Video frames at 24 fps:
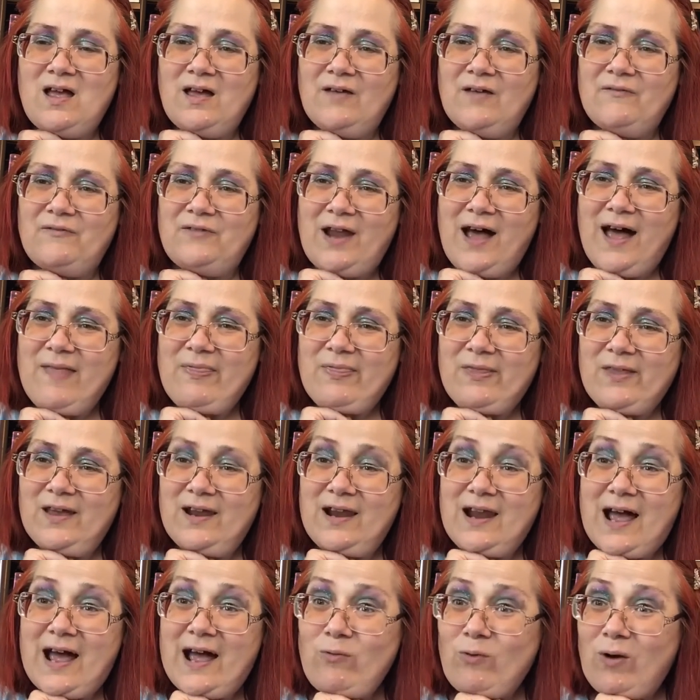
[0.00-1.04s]
If not,
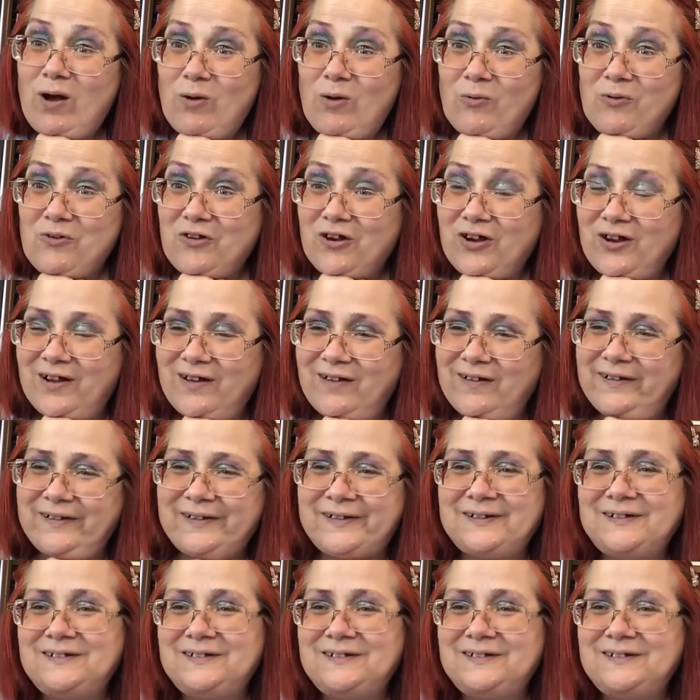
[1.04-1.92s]
then I won't. and